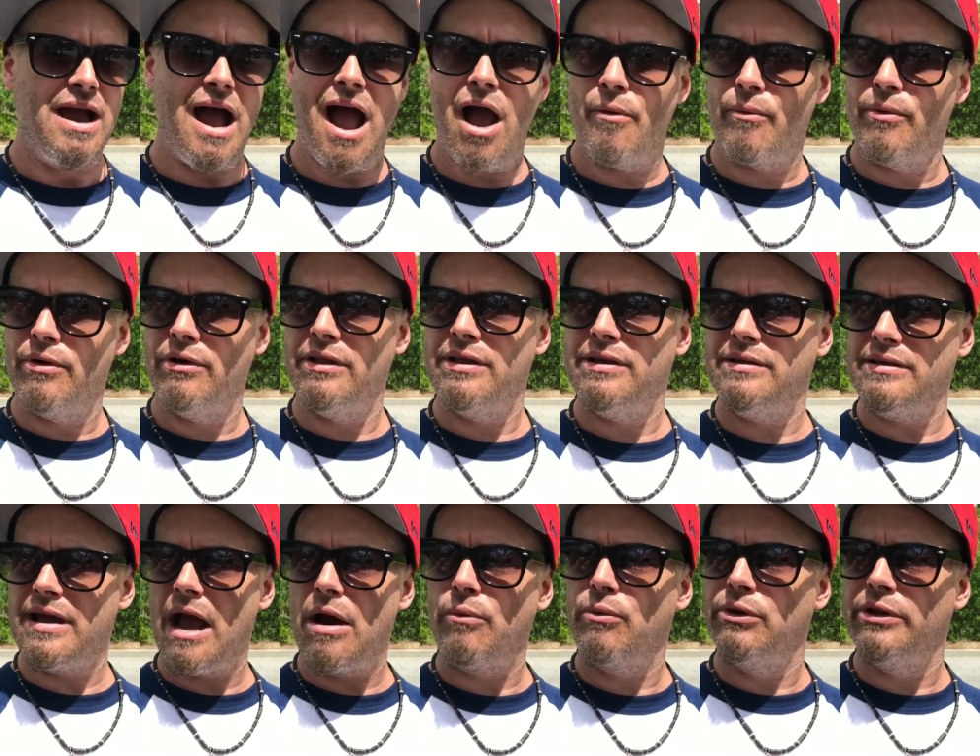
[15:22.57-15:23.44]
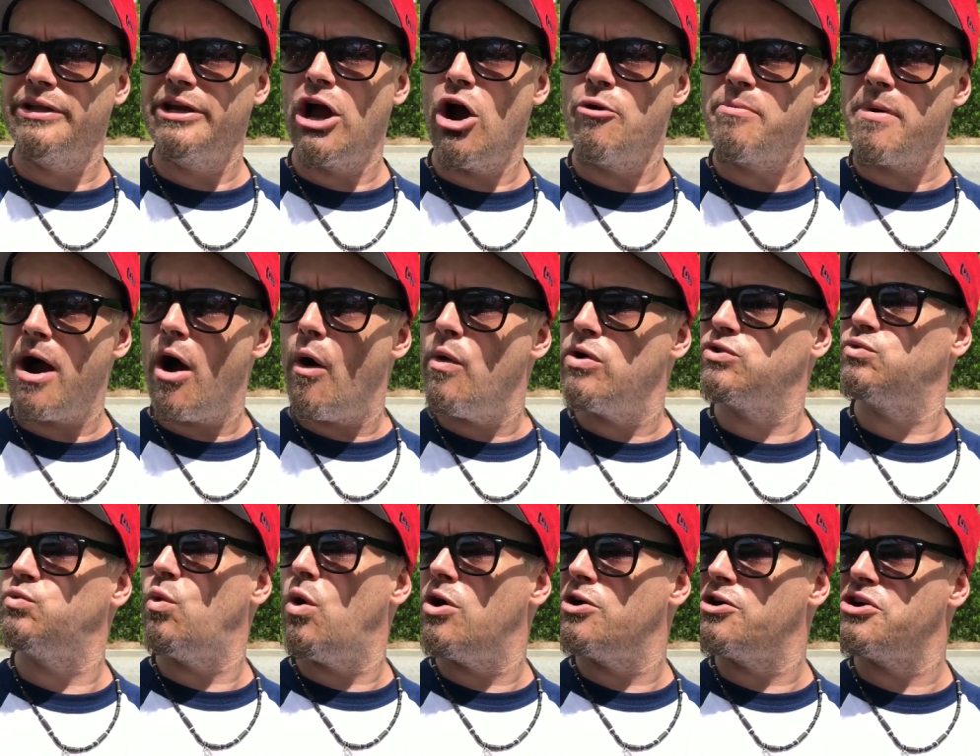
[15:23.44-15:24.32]
I really, I really hope. I
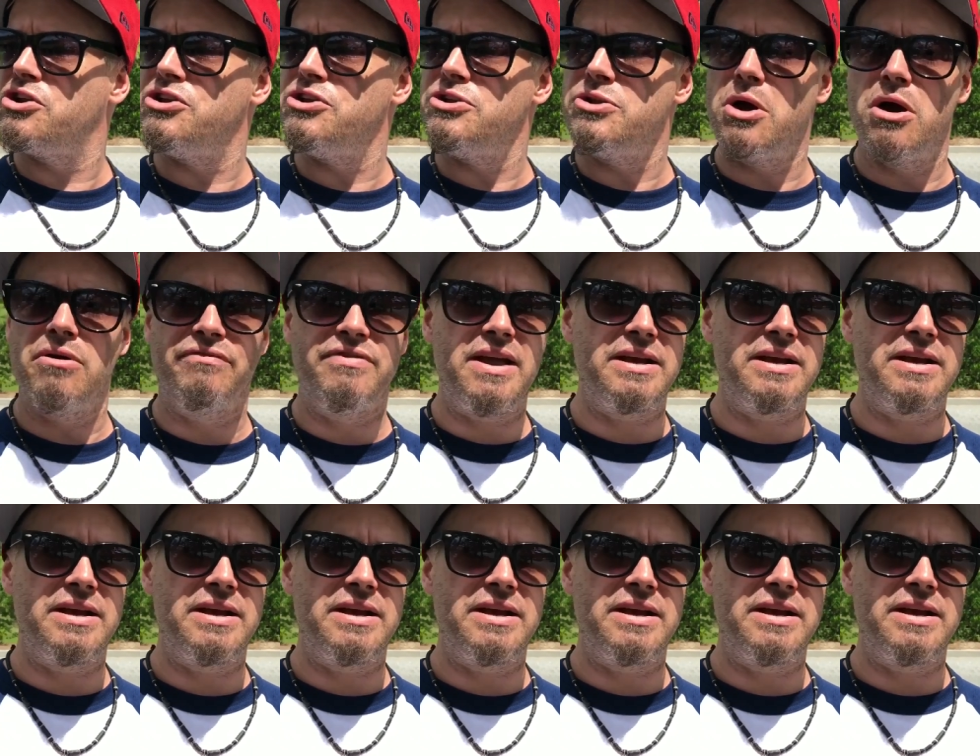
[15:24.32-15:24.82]
always wondered, you know,